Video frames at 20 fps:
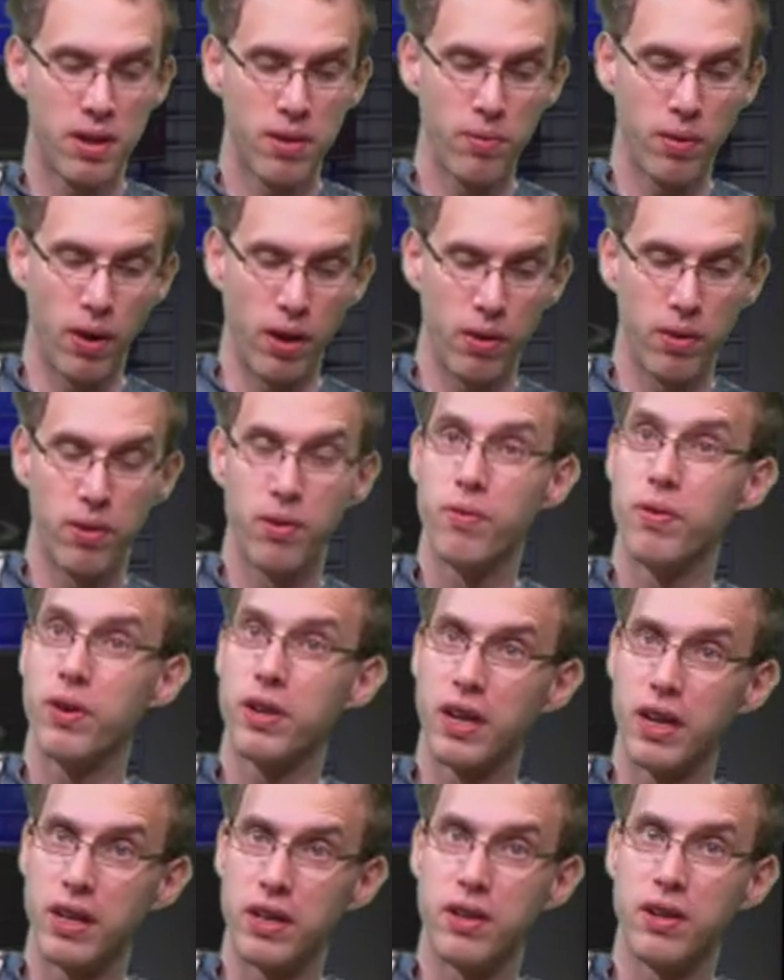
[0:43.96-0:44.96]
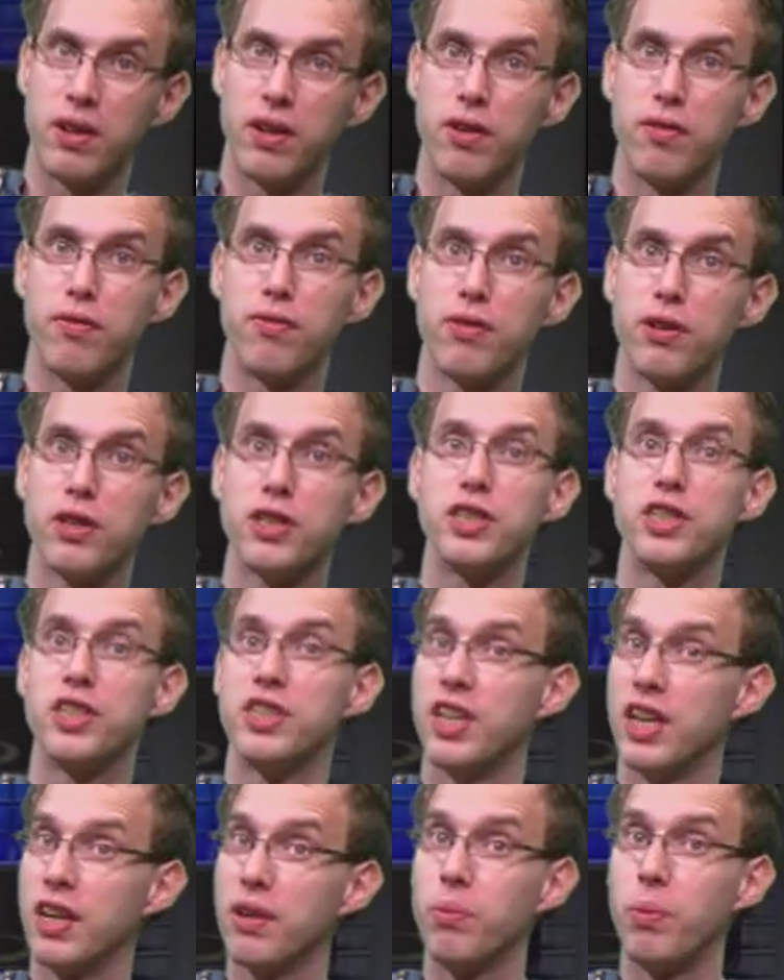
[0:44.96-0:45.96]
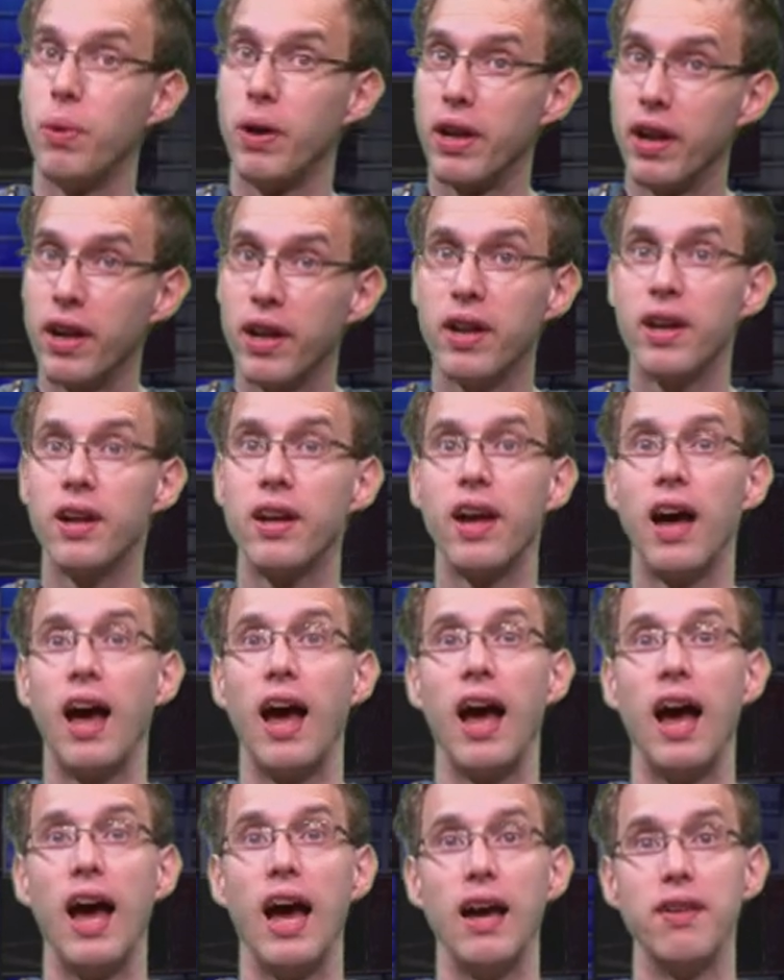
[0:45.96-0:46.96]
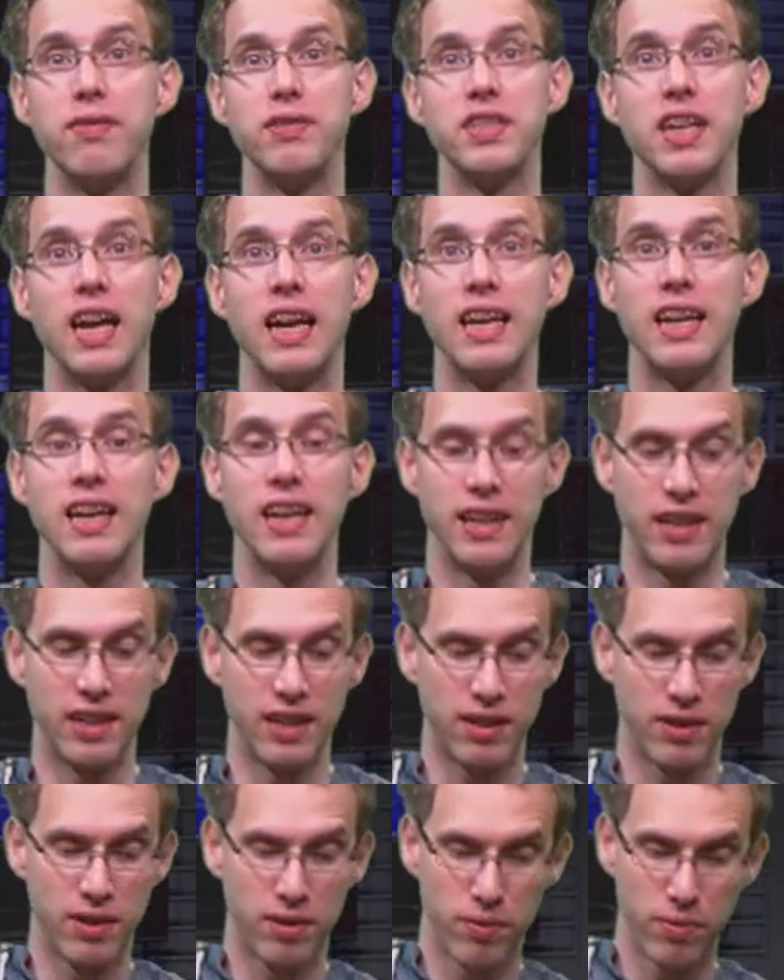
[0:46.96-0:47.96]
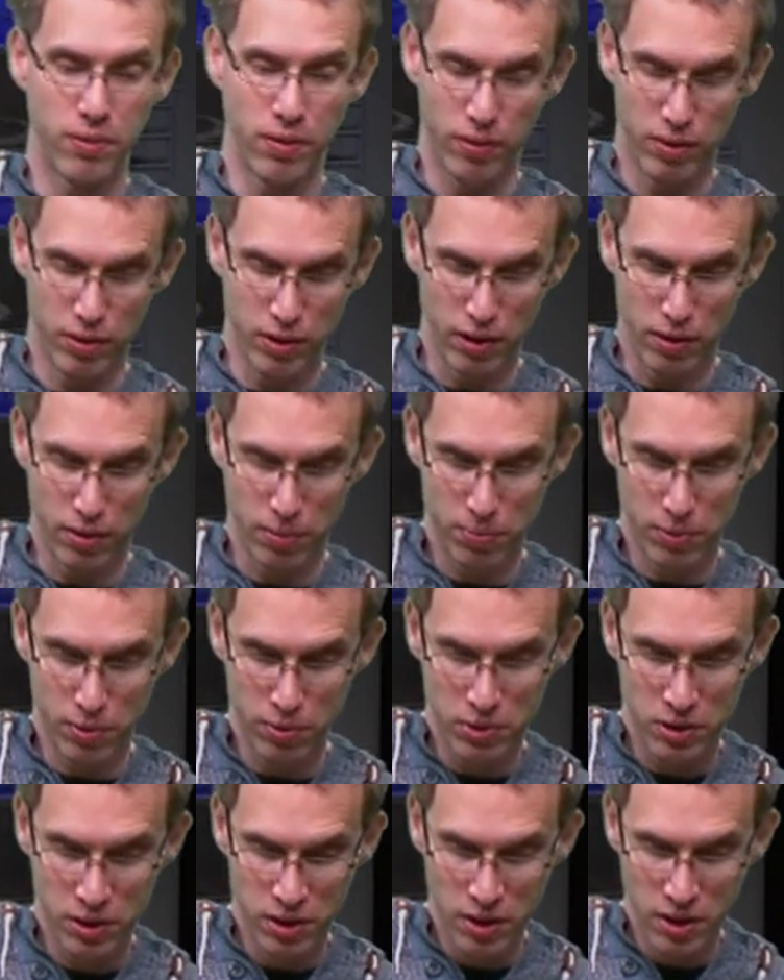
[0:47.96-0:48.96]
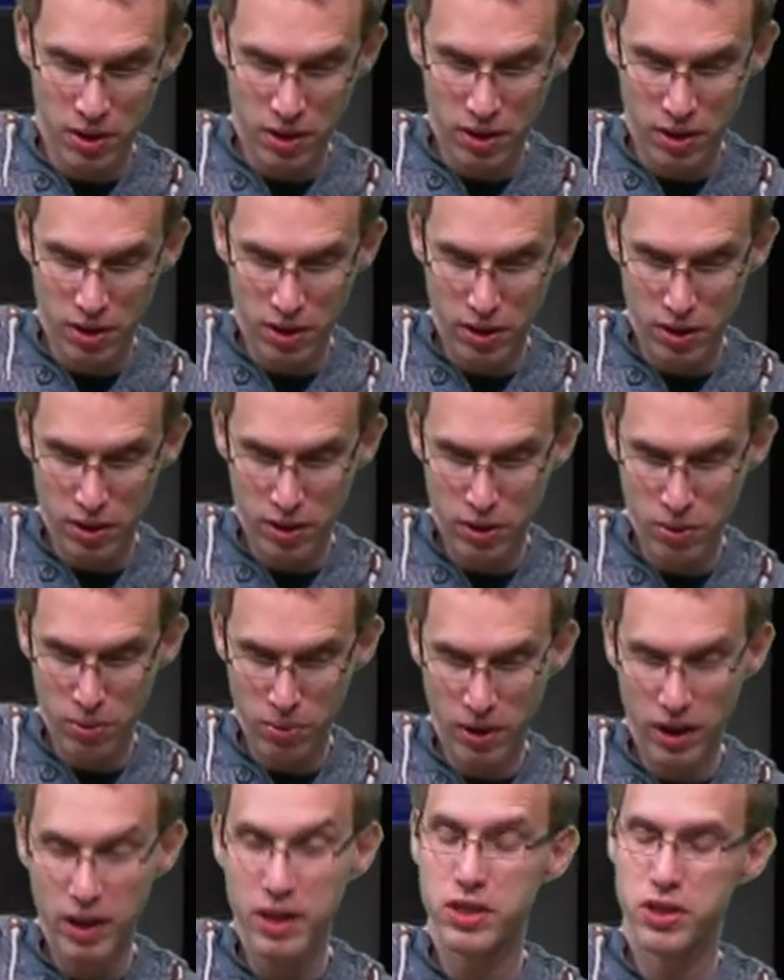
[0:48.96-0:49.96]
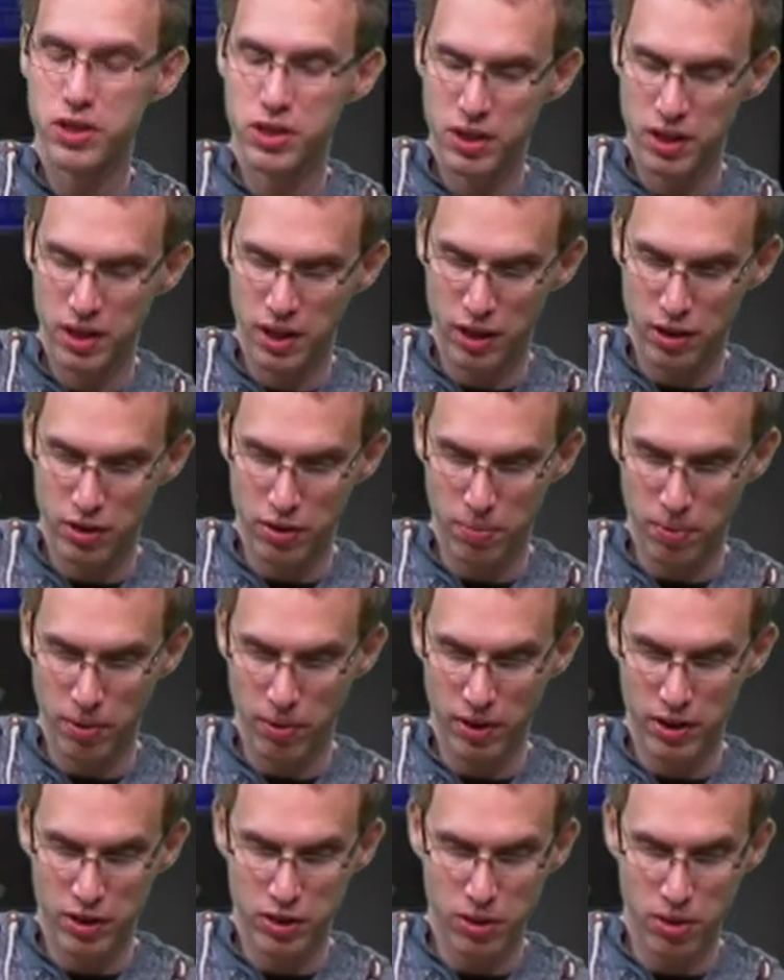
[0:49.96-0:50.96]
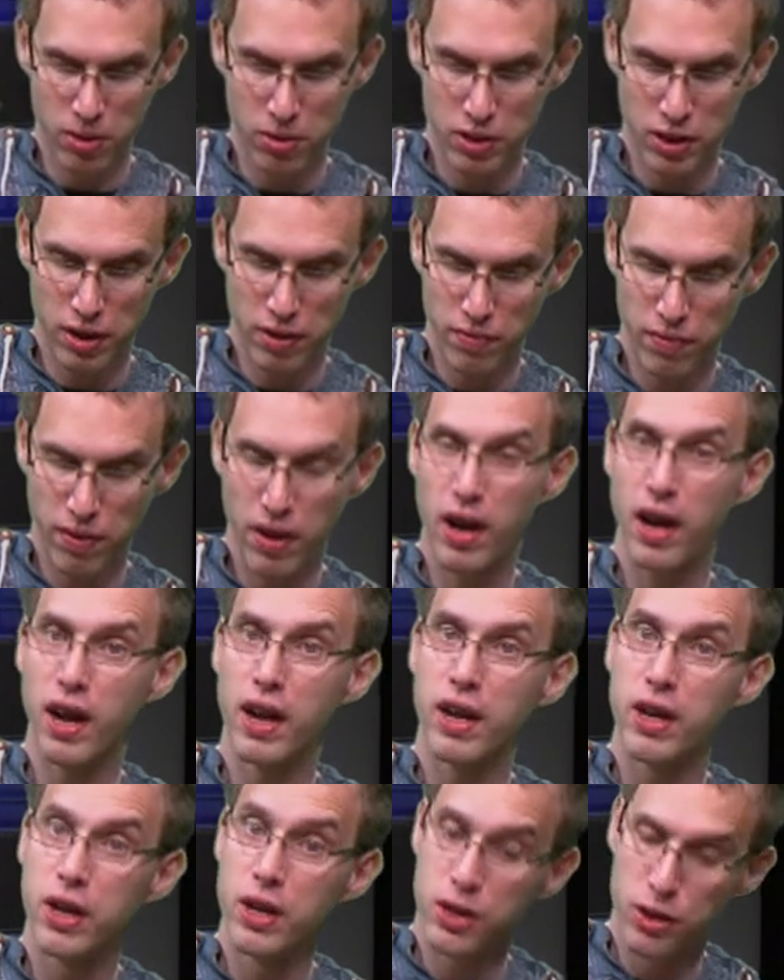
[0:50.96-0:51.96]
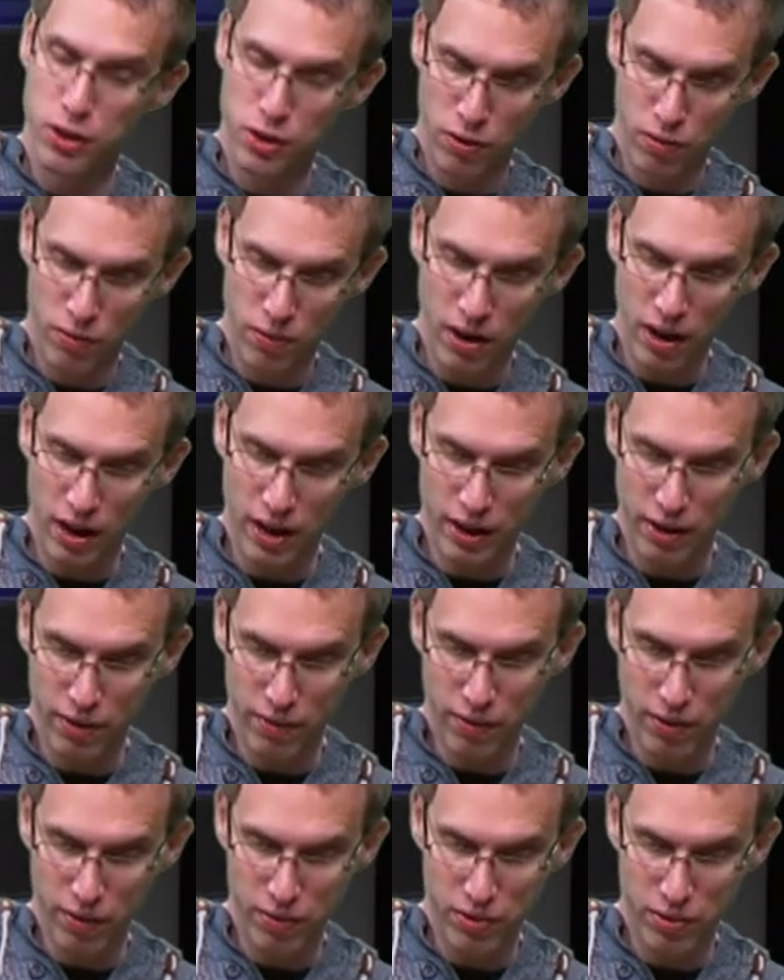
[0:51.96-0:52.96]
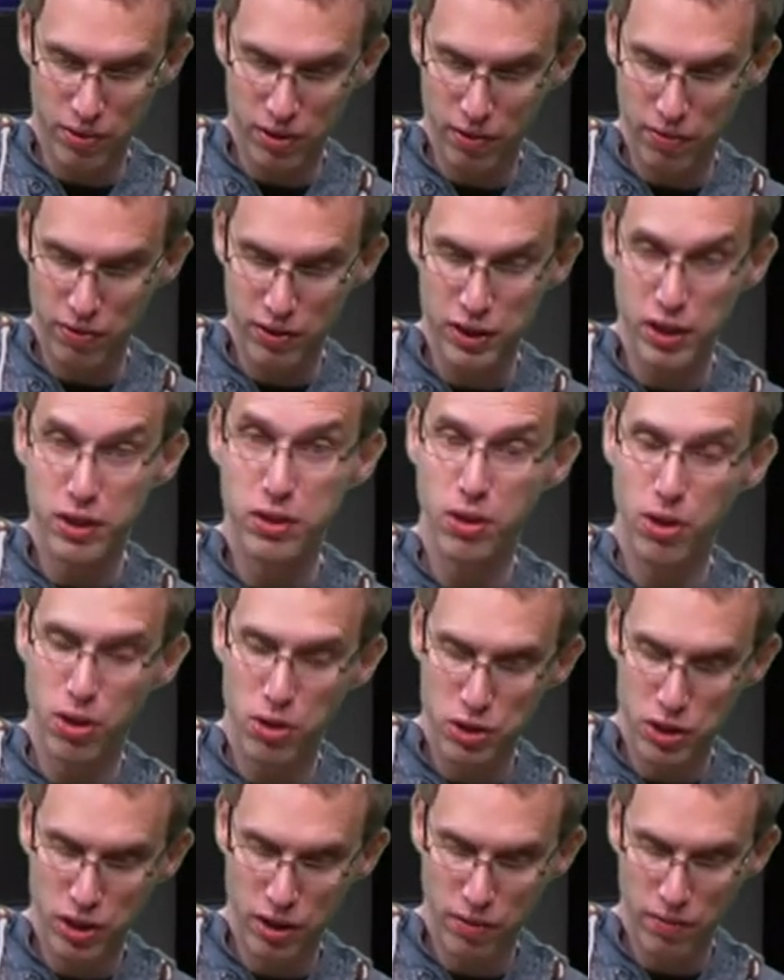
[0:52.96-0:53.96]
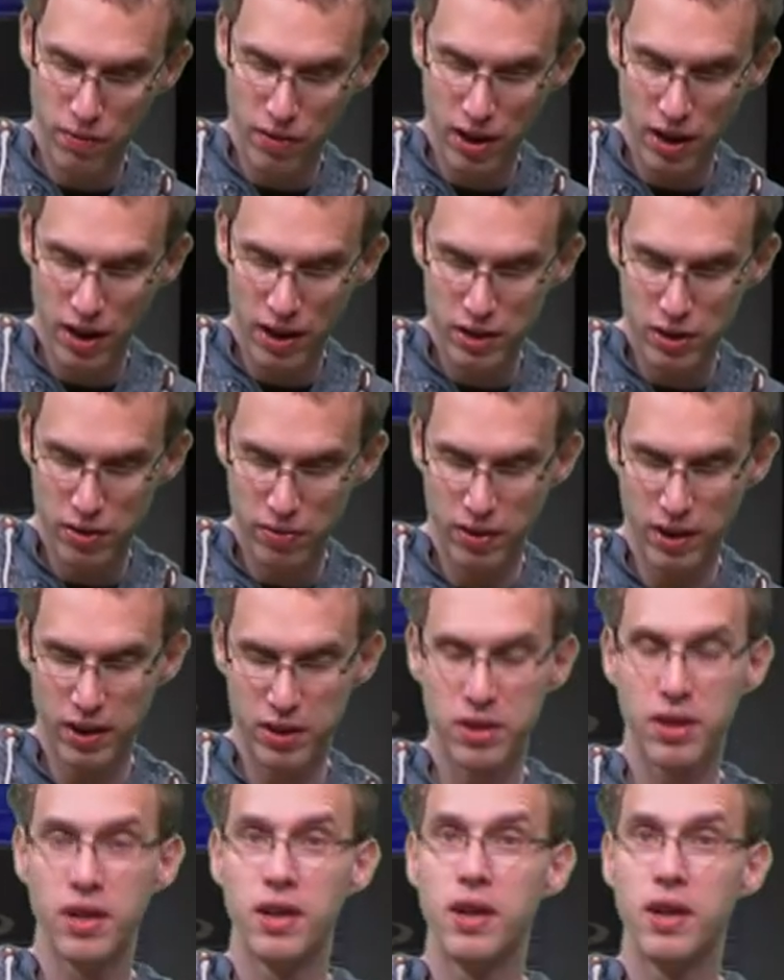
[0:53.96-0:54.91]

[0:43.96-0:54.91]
Well, we can first check whether uh, f is analytic. Well, we can compute ux, e to the power x cosine y, uy, then we have to differentiate cosine y, so we get